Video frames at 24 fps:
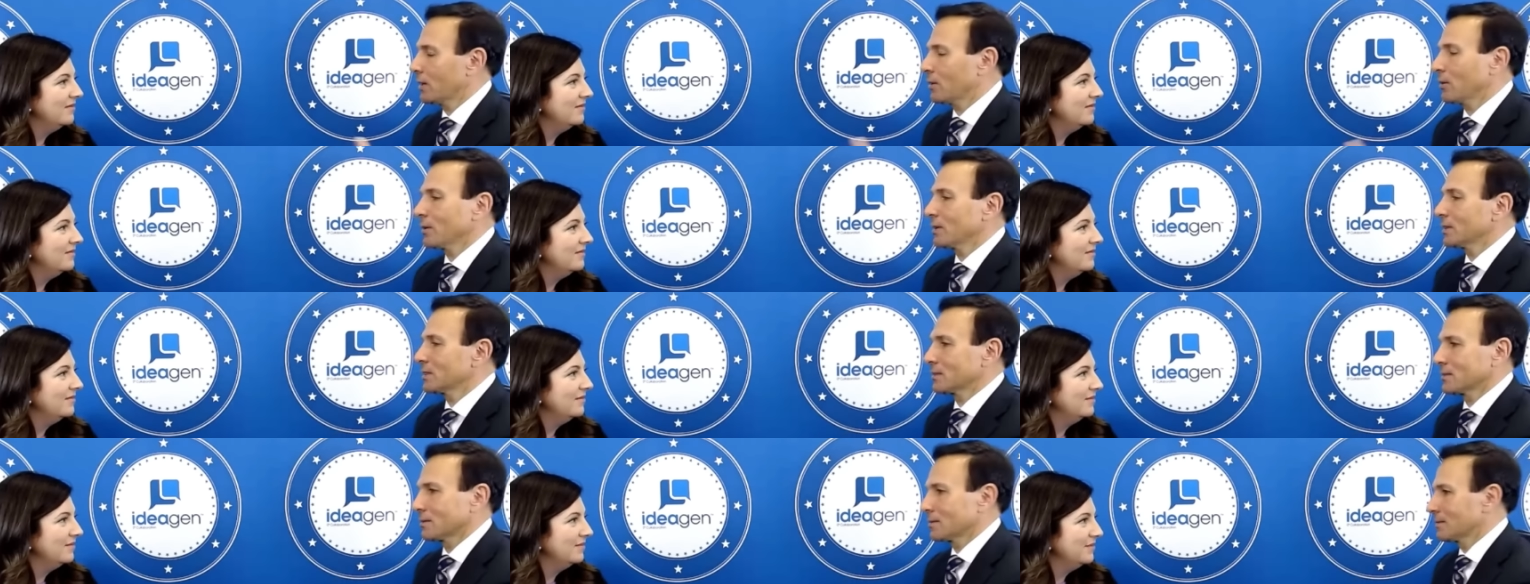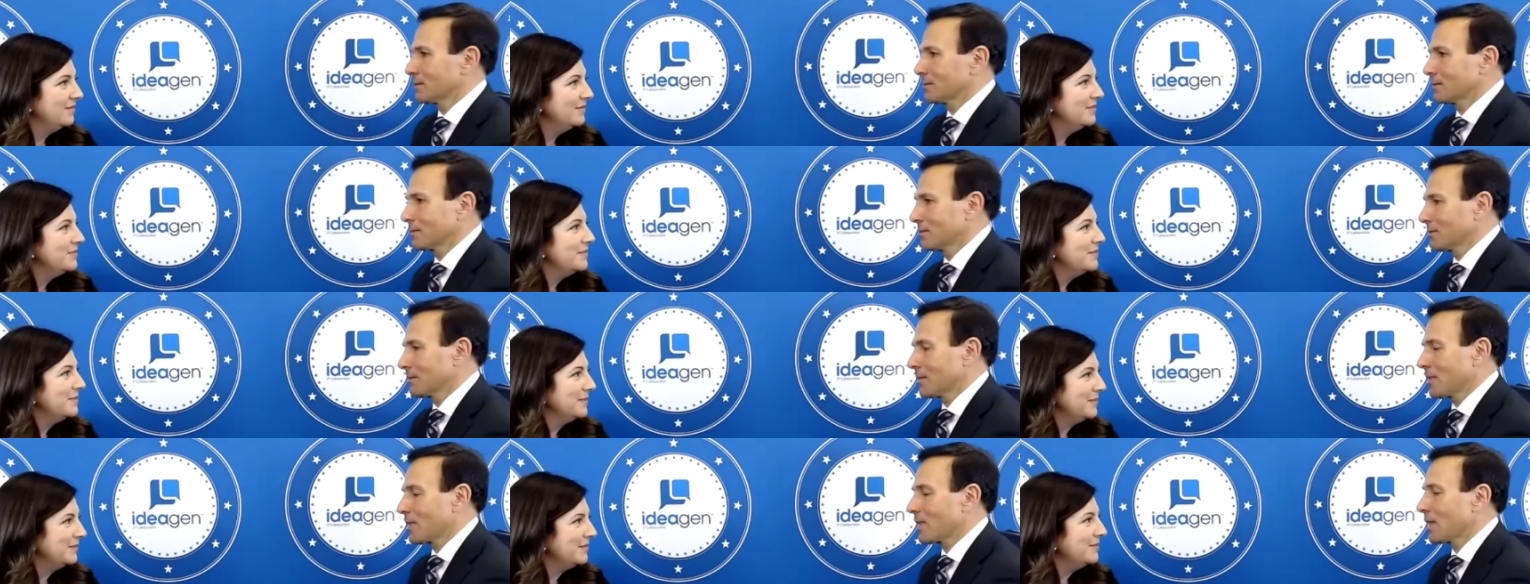Speaker 1: I know there's
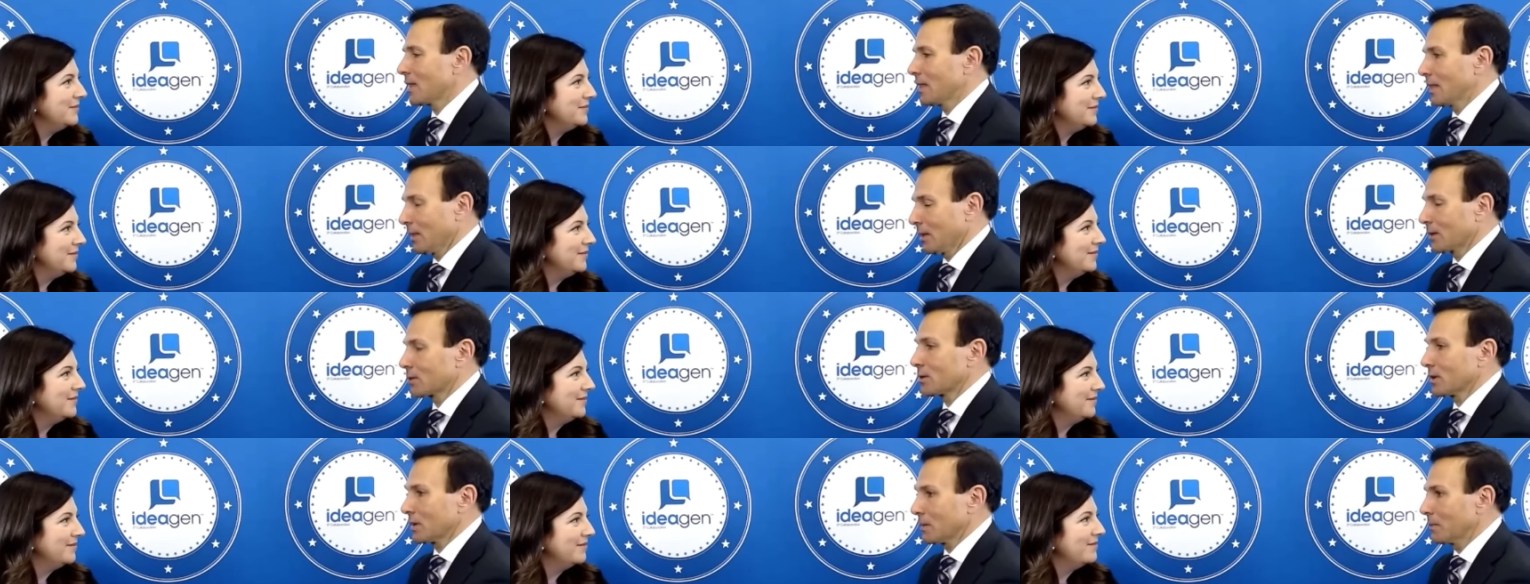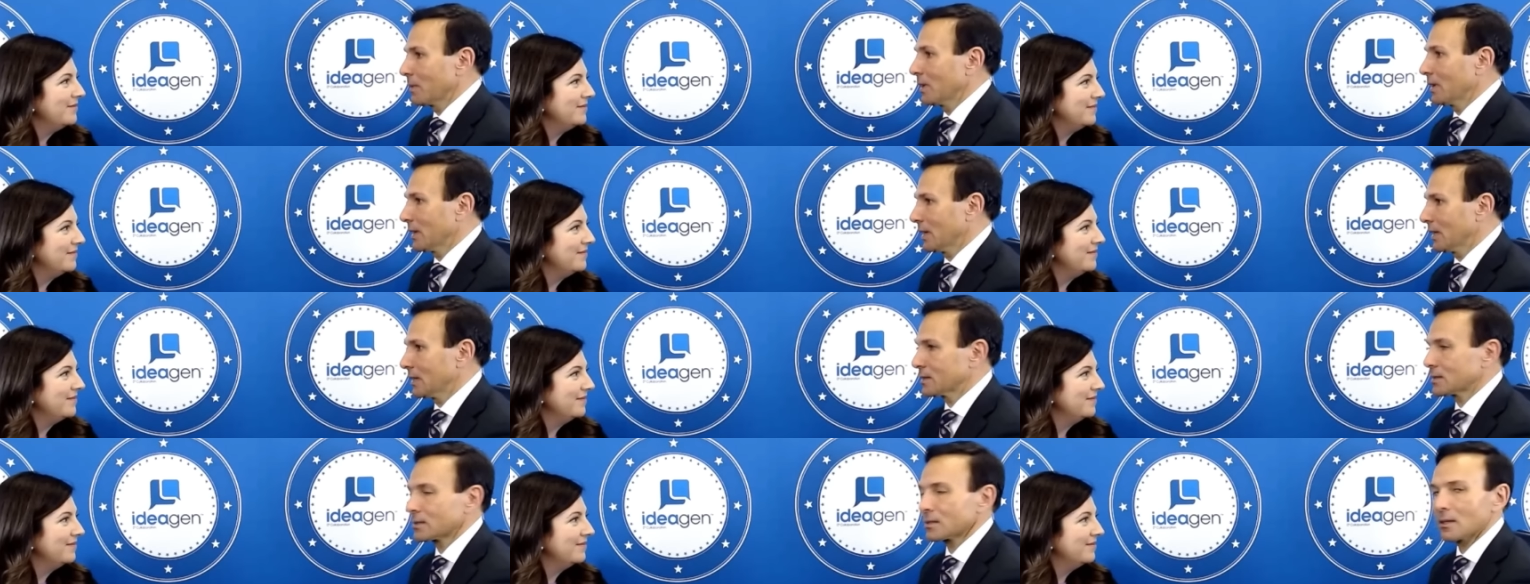literally
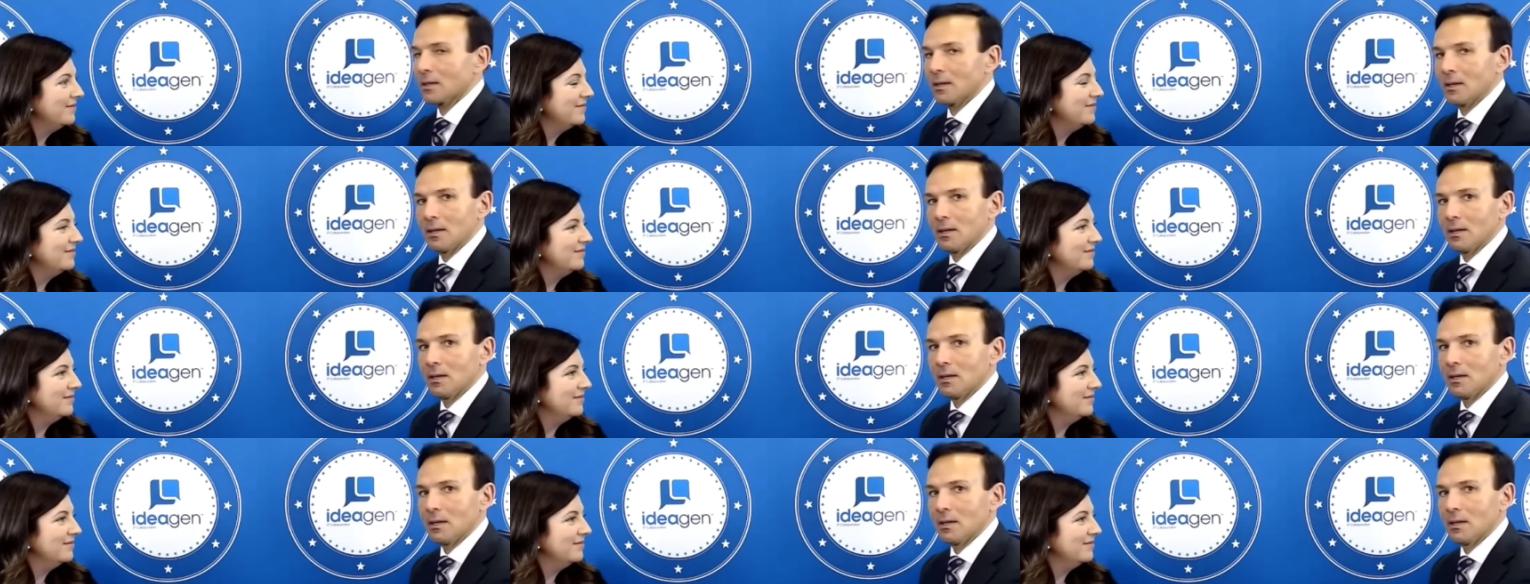millions.